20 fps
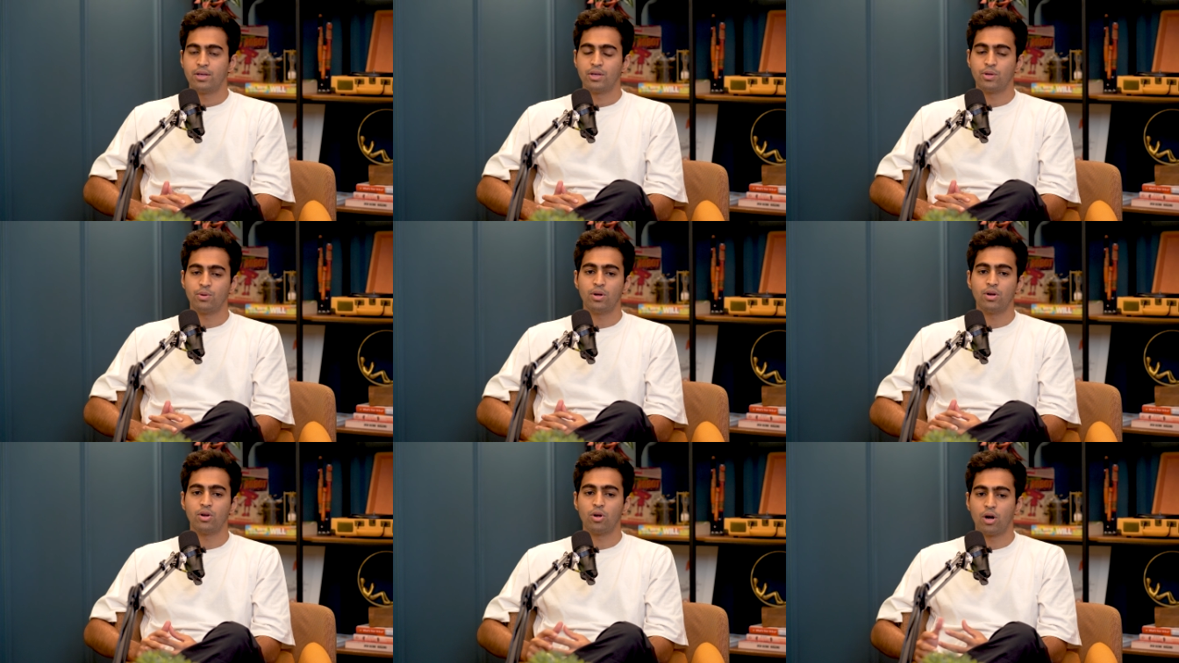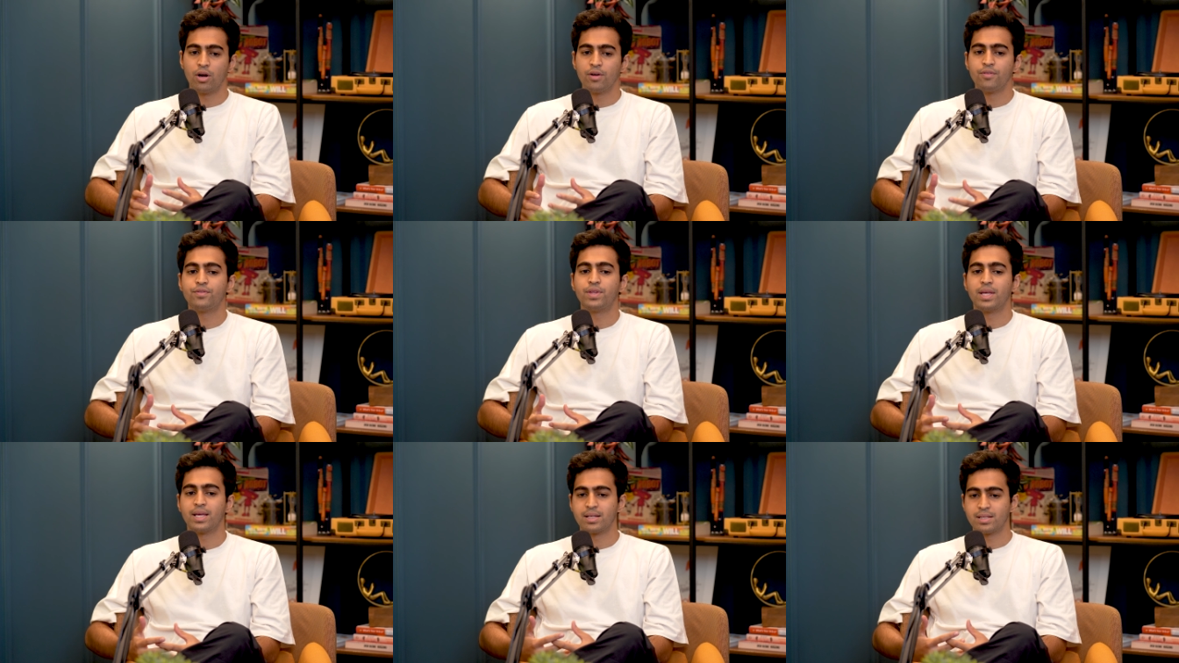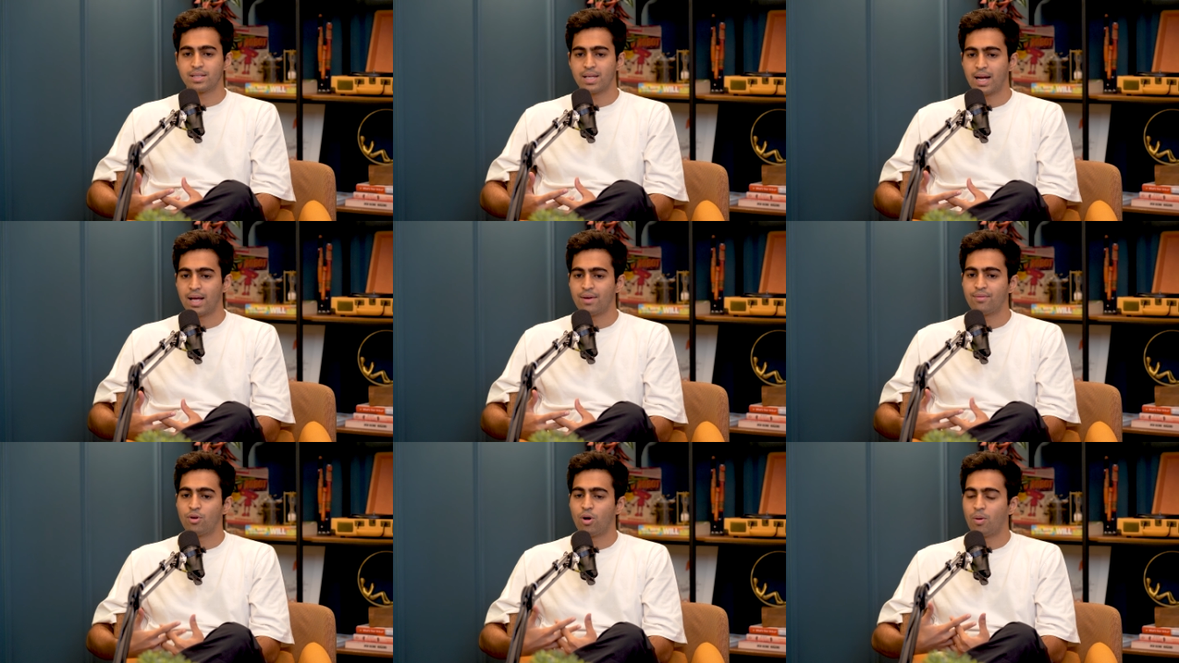you know, a lot of things
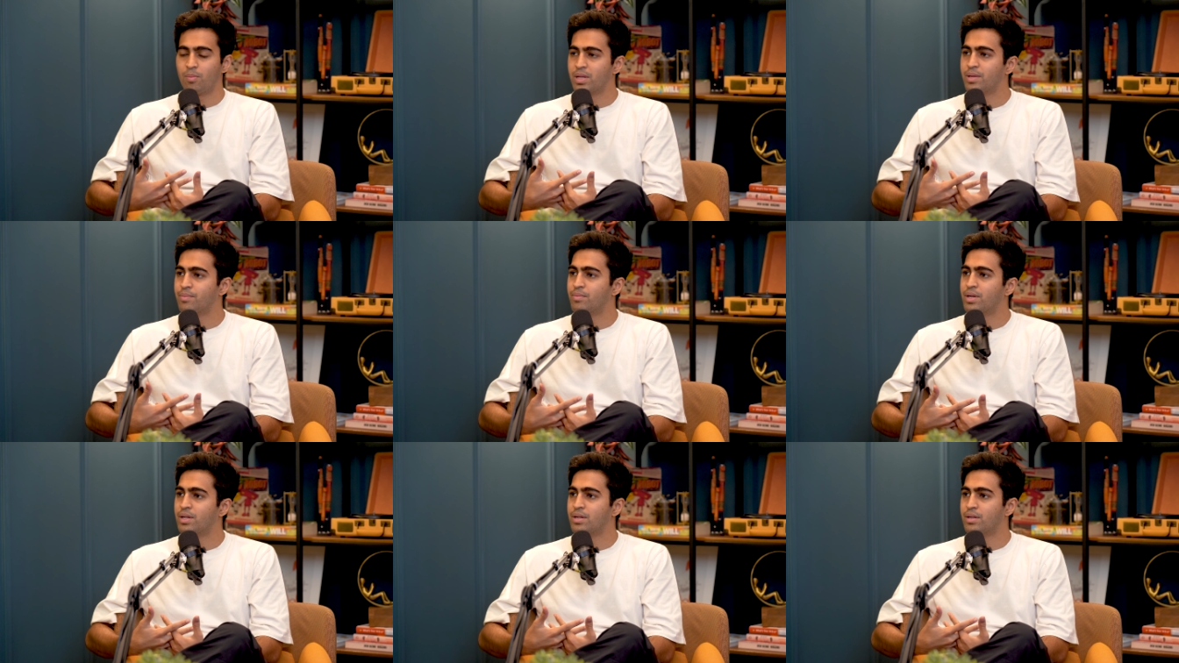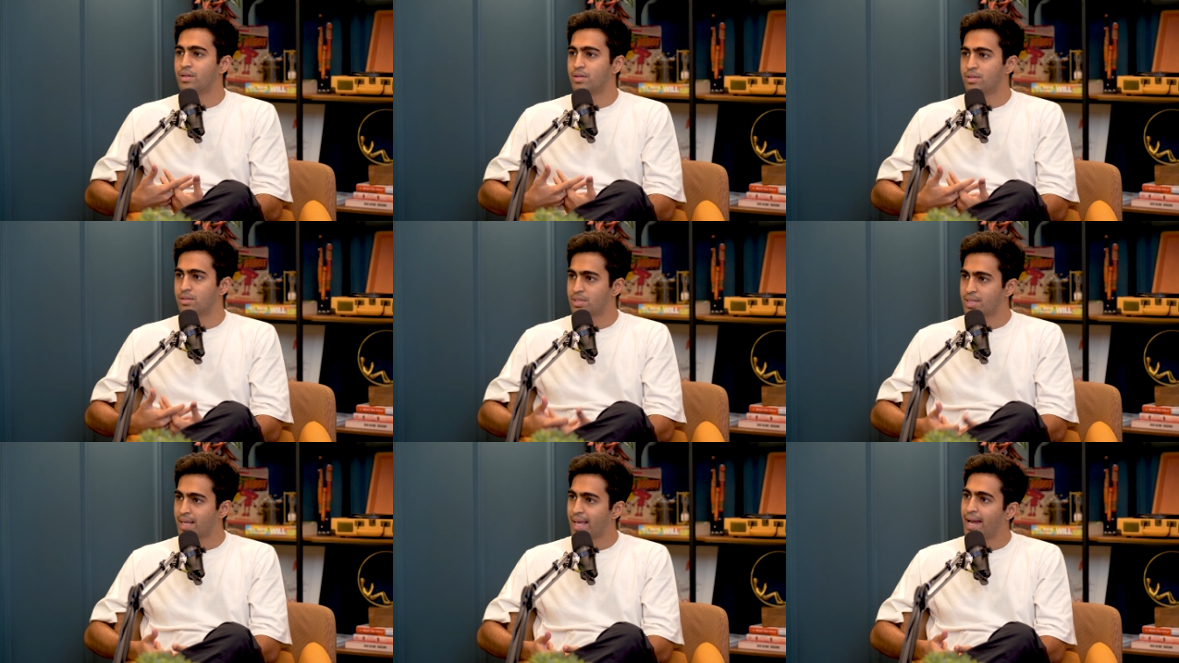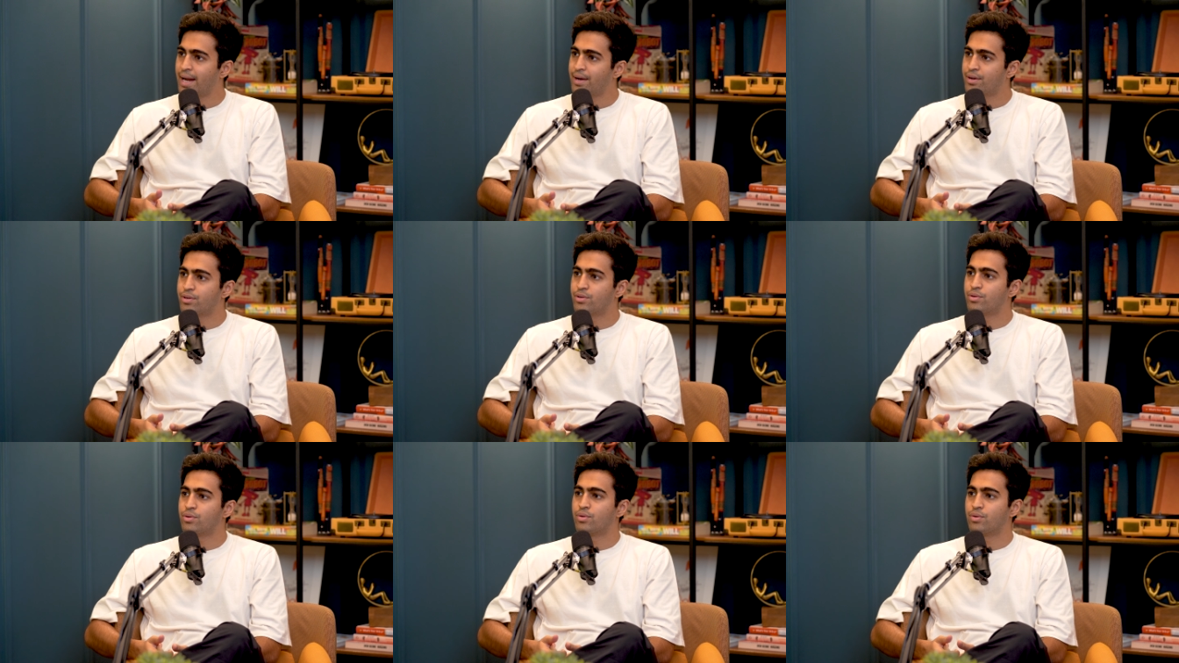that I've normally been
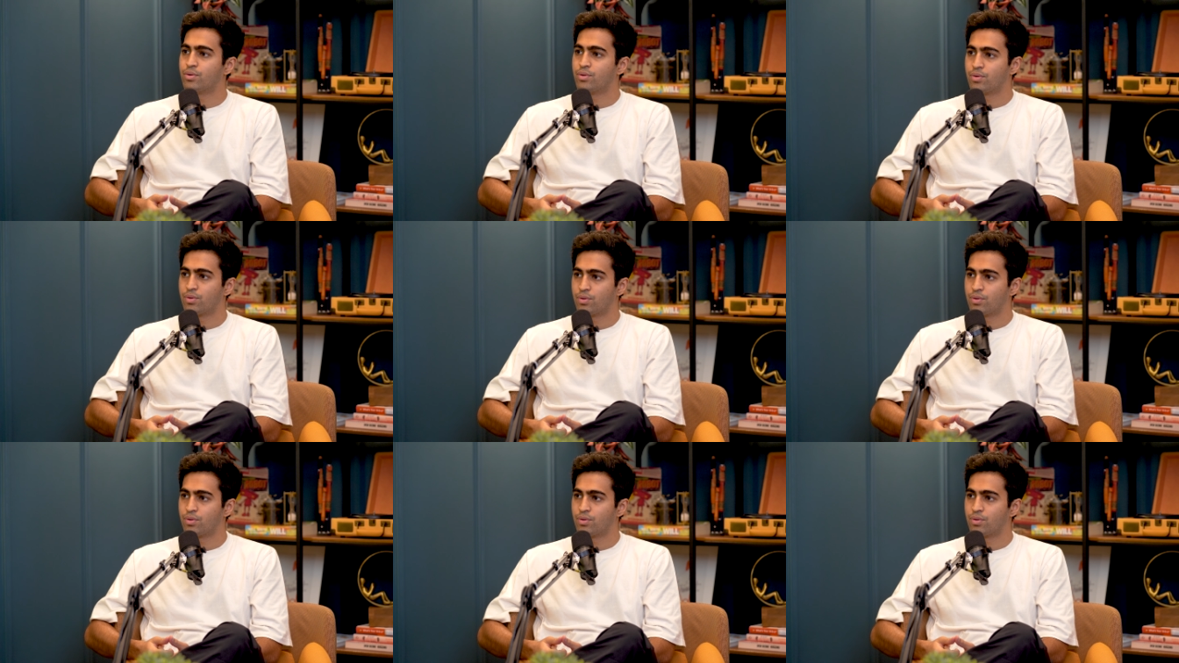scared to do.